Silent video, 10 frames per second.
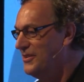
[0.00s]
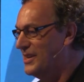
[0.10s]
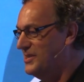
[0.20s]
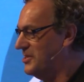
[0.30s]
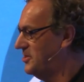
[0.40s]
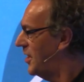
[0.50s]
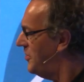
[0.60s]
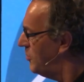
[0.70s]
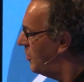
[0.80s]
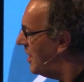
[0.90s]
I said, it's
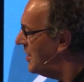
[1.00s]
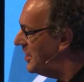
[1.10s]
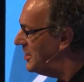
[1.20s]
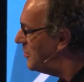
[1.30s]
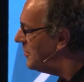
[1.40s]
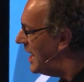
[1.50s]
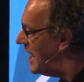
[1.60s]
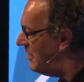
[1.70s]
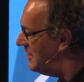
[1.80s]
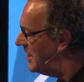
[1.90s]
not the mobile, you don't
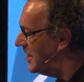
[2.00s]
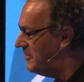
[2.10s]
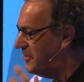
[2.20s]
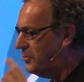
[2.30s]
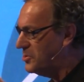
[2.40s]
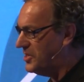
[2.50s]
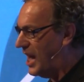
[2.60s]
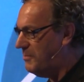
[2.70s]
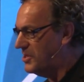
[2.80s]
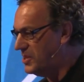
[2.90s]
have internet. The first
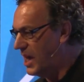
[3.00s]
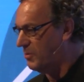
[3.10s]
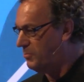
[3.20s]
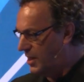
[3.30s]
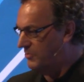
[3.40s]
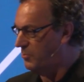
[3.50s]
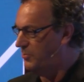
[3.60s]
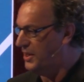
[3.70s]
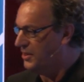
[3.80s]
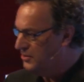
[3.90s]
time in his life, apart
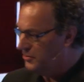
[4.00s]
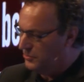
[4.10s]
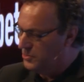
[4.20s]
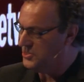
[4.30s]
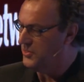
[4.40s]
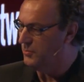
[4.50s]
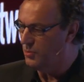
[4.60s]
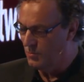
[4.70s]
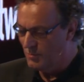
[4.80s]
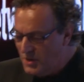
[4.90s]
from being, of course, in the
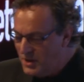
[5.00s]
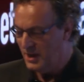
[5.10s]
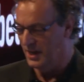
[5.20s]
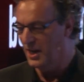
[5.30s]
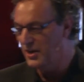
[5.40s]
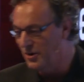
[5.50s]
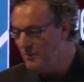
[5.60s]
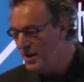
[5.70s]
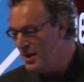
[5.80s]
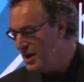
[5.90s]
womb and later,